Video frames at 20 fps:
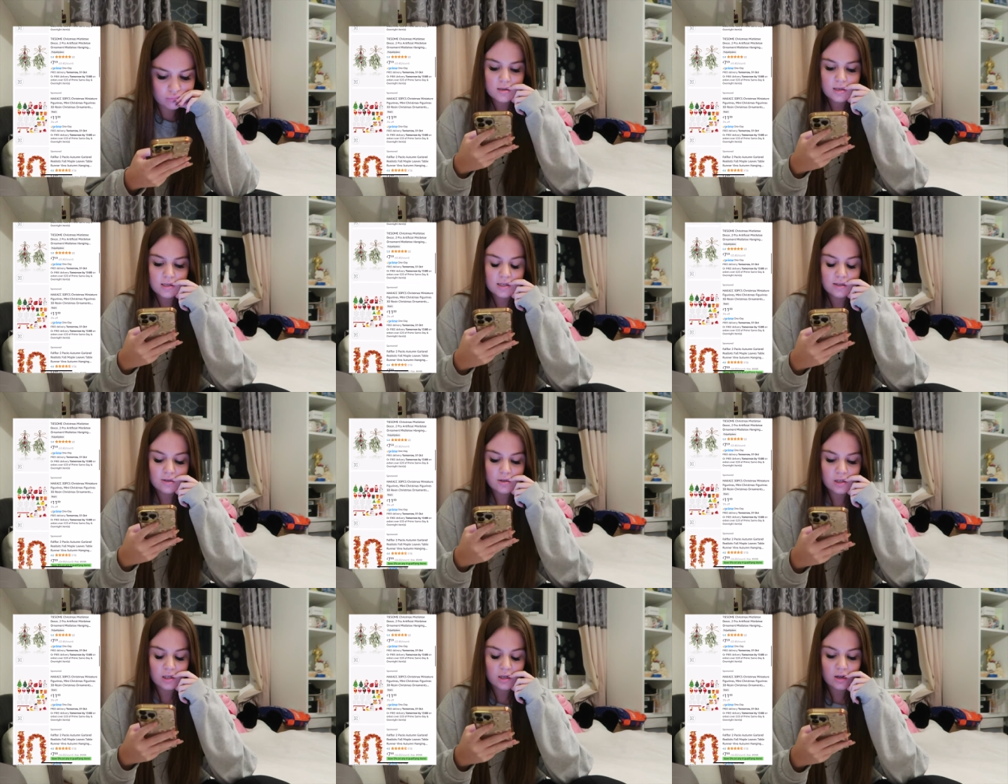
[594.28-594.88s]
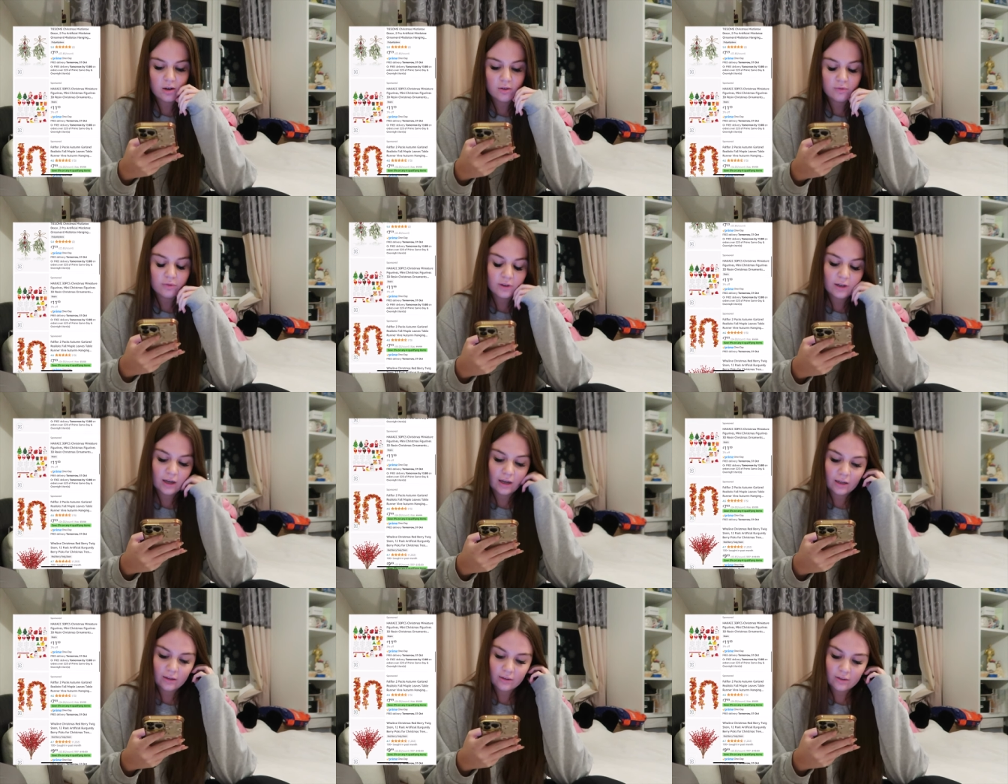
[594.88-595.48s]
I literally can't
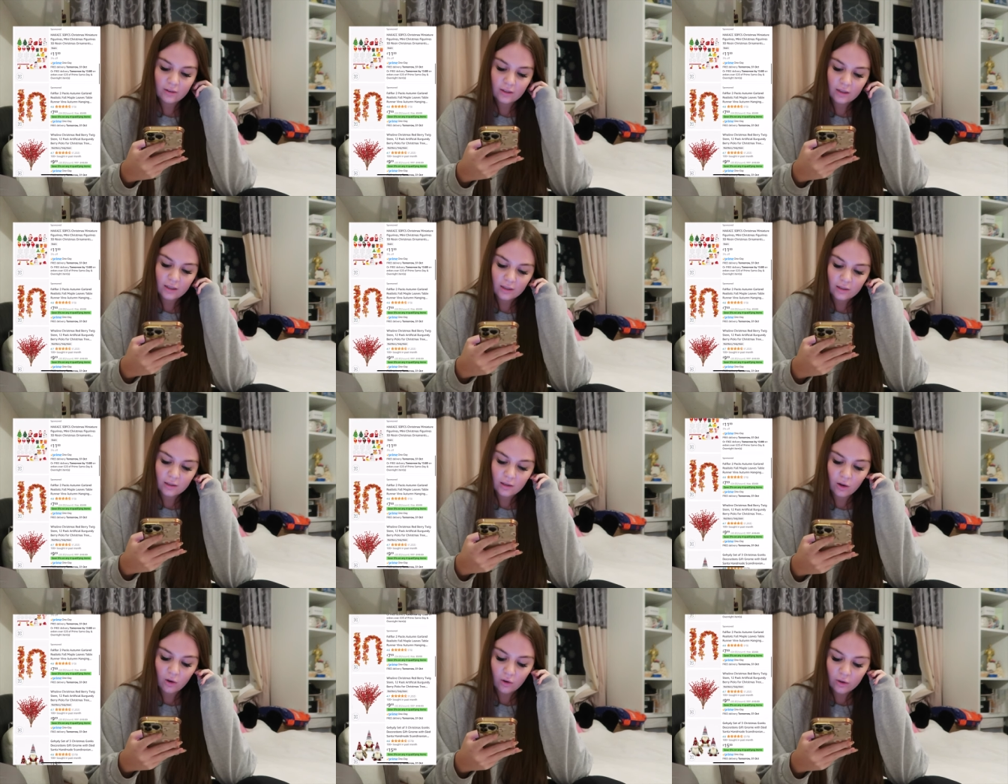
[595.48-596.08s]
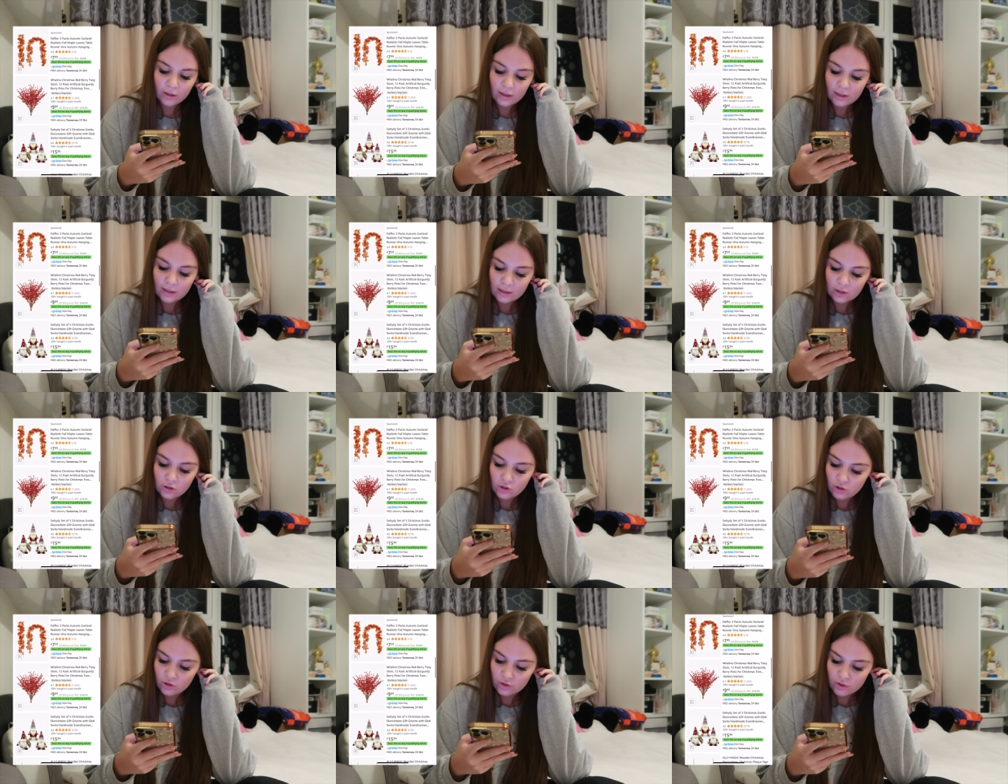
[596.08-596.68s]
find anything that he'd like. He
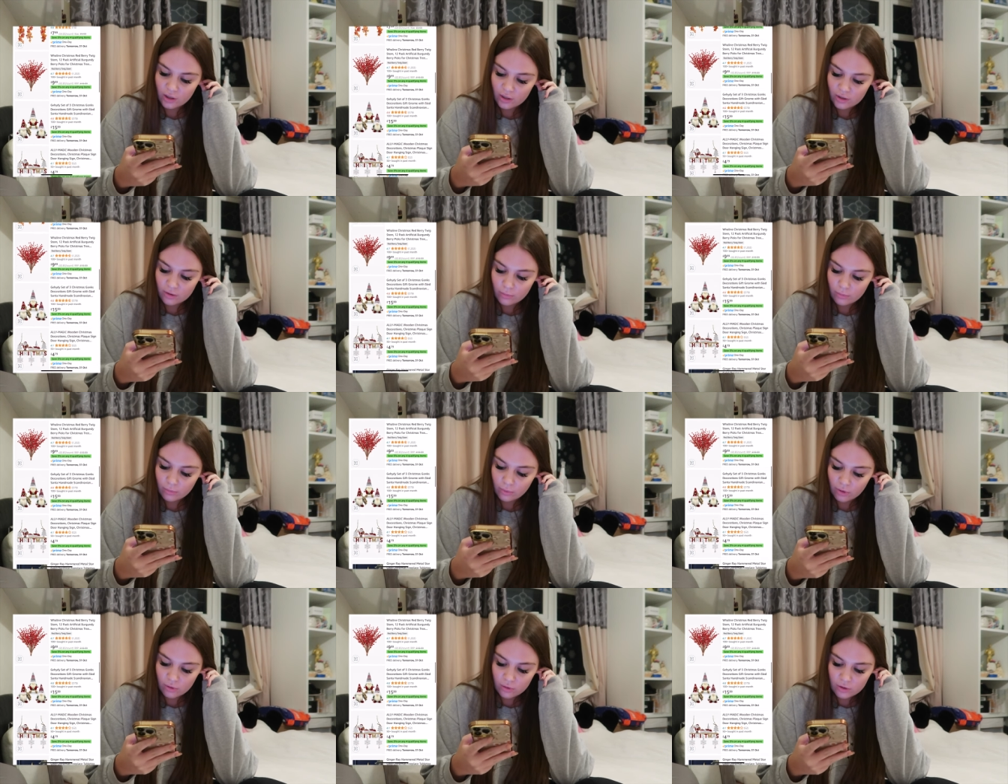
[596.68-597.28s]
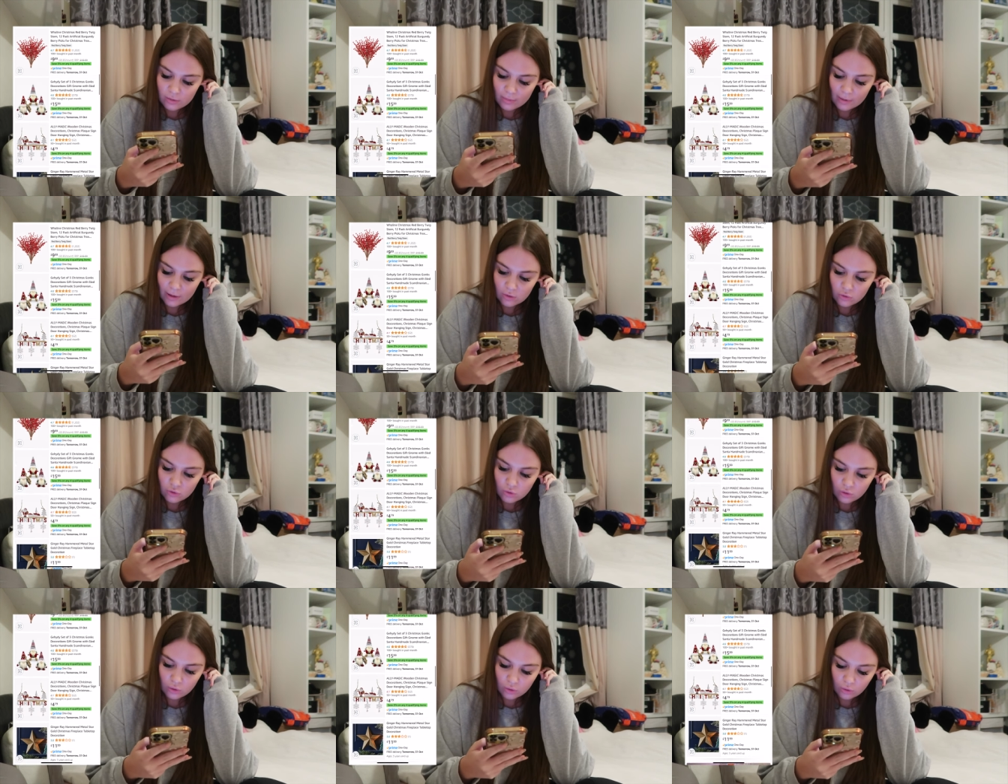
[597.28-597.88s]
literally just isn't bothered
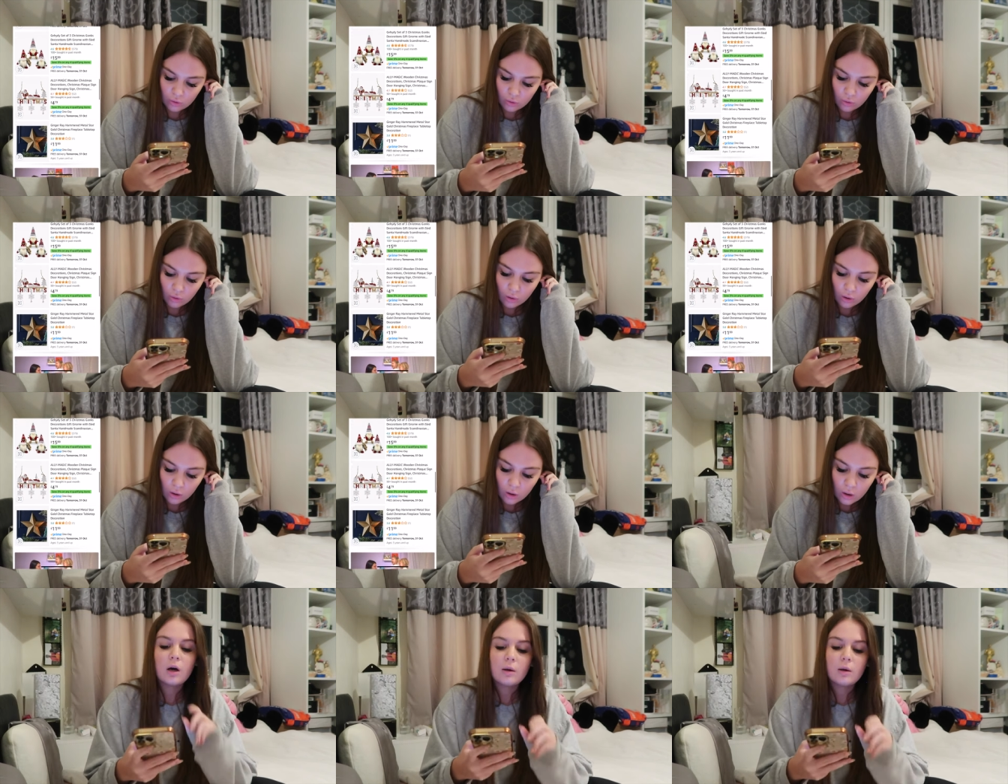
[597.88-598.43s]
about decor.